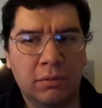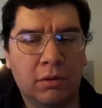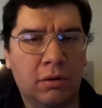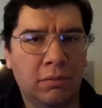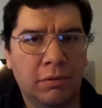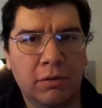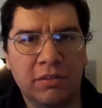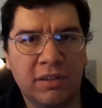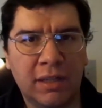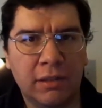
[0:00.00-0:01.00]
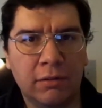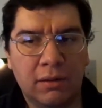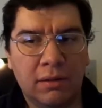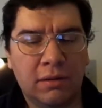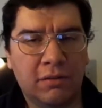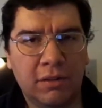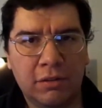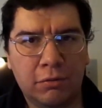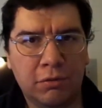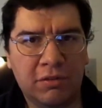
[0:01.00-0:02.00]
for all of her entire
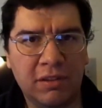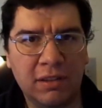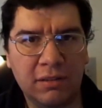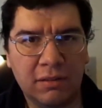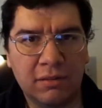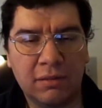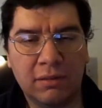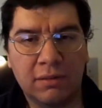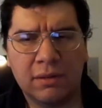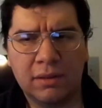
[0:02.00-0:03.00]
eccentricities.